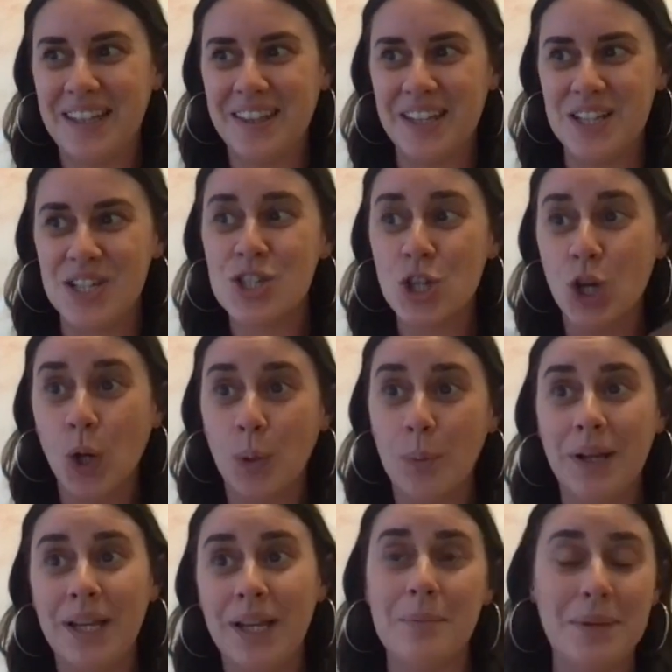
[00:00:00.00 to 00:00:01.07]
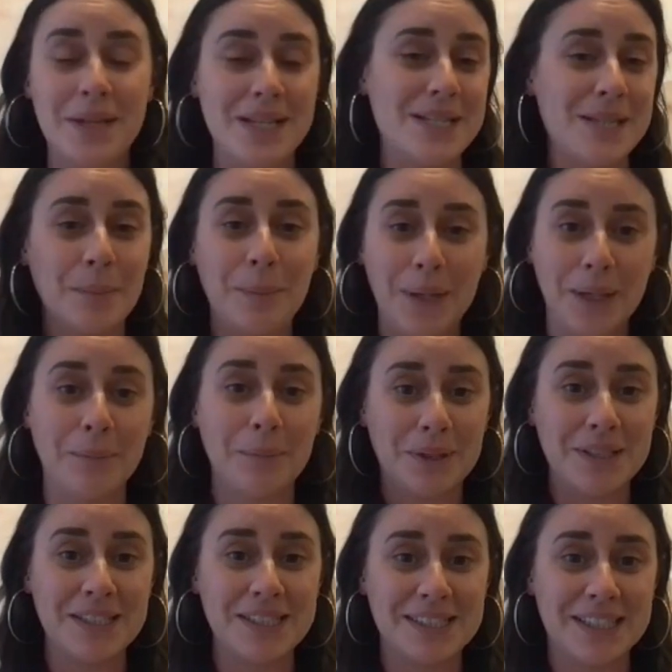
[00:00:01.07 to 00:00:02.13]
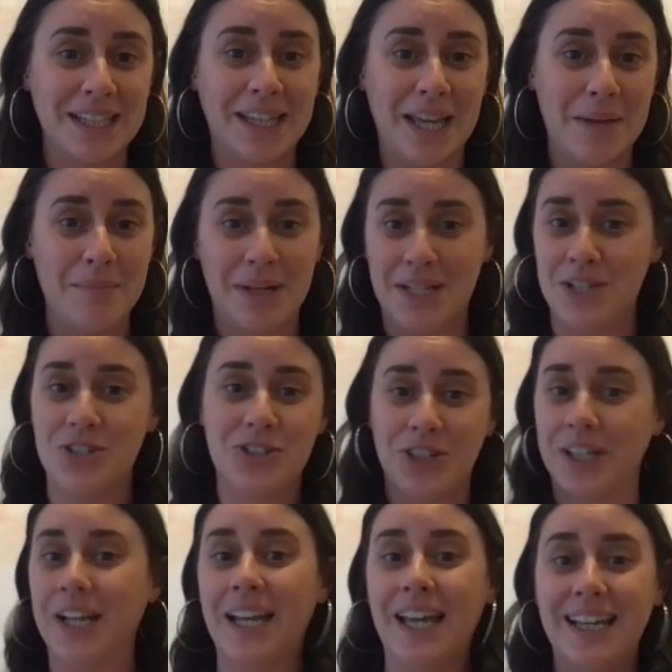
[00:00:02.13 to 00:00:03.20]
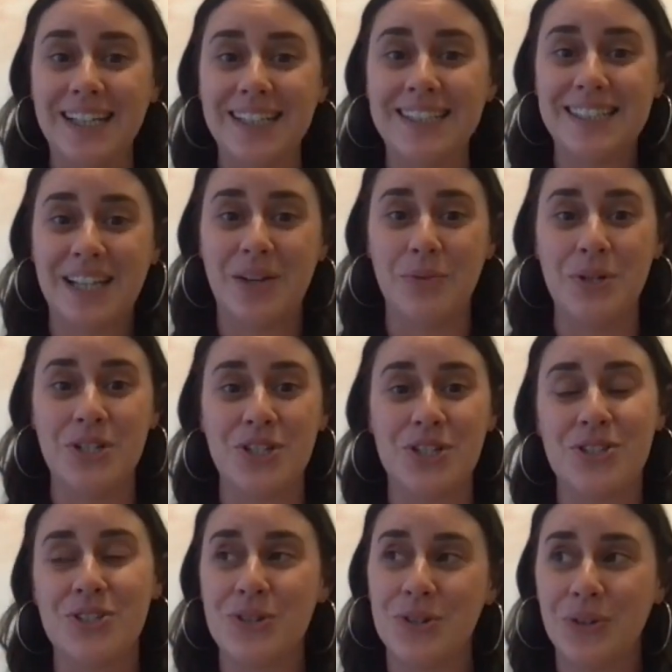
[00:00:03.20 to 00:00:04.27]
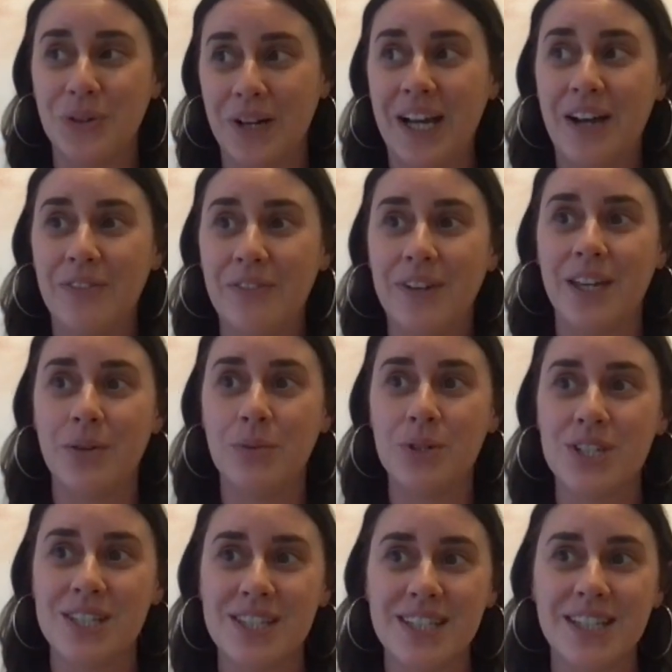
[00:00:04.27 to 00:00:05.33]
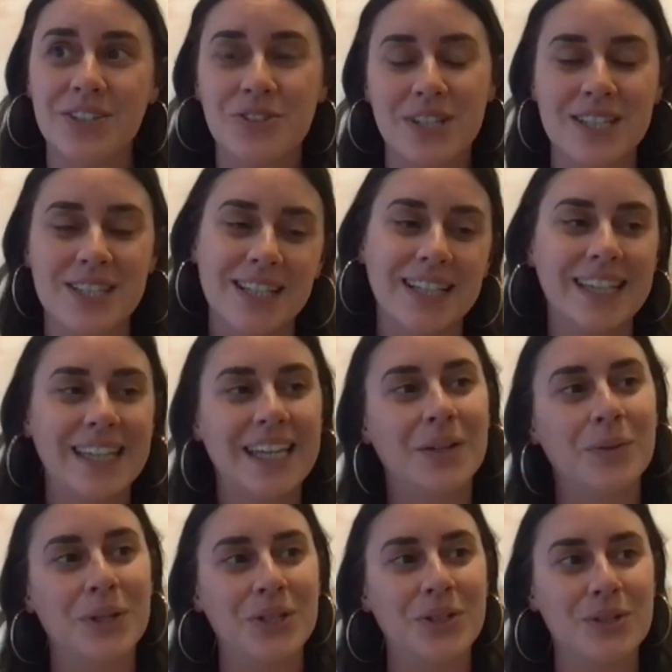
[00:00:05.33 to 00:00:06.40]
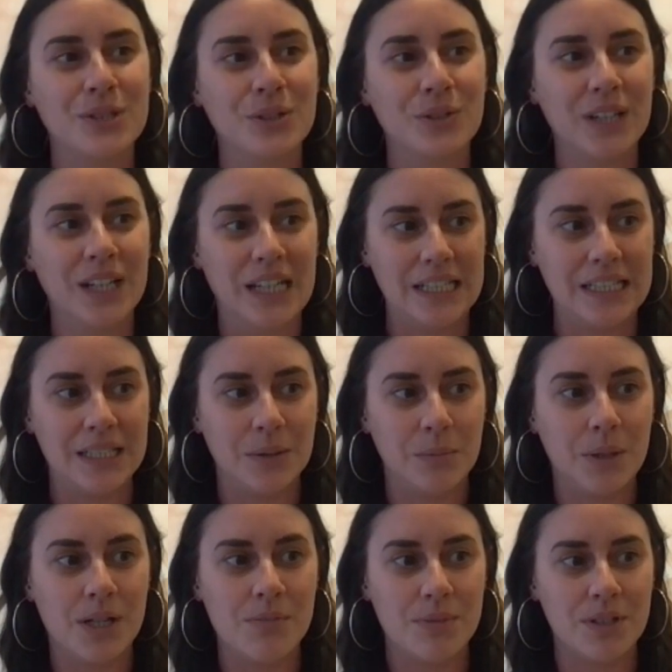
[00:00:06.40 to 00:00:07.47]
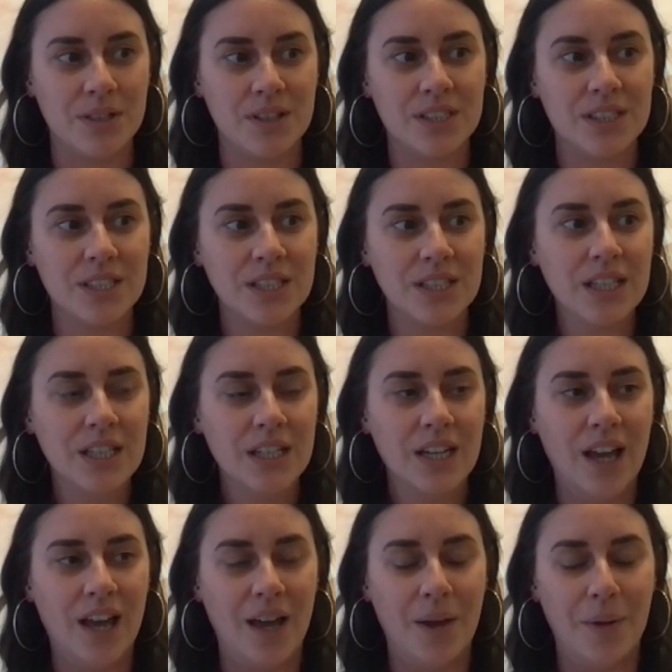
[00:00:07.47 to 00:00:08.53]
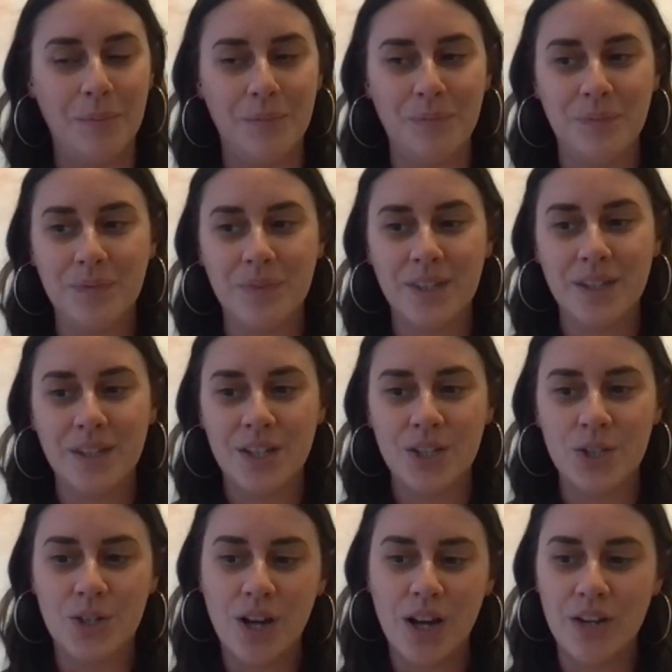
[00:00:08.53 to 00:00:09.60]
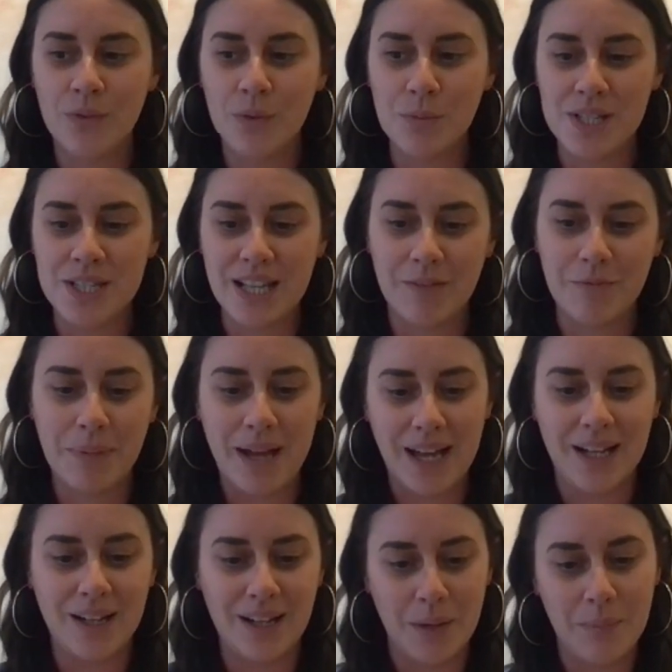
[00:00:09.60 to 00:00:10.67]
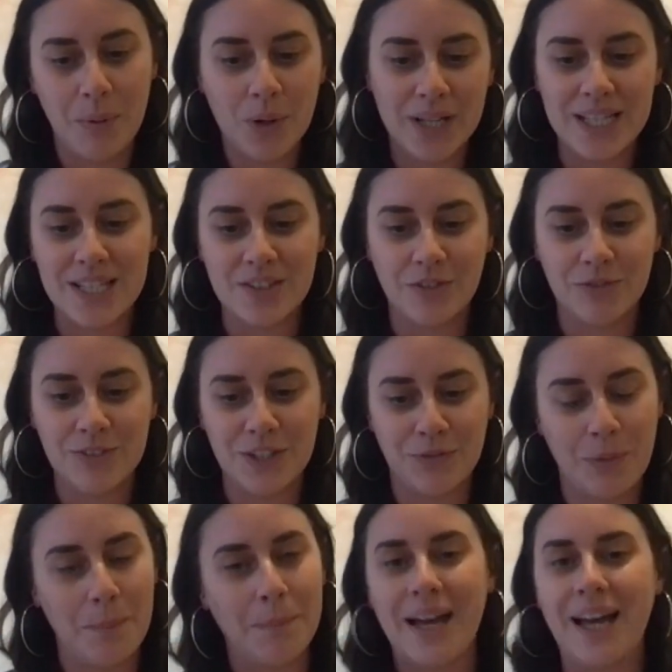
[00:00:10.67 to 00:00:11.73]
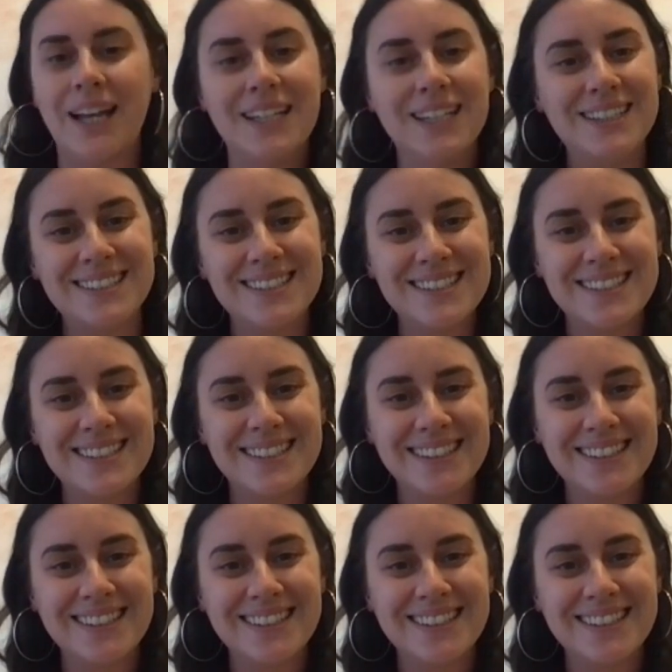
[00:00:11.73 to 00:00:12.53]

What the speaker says: there's so many amazing pigments that they manage to collect that we just do not have here, which is the interesting thing when you're sort of collecting pigments. You kind of almost have like pockets of different palettes.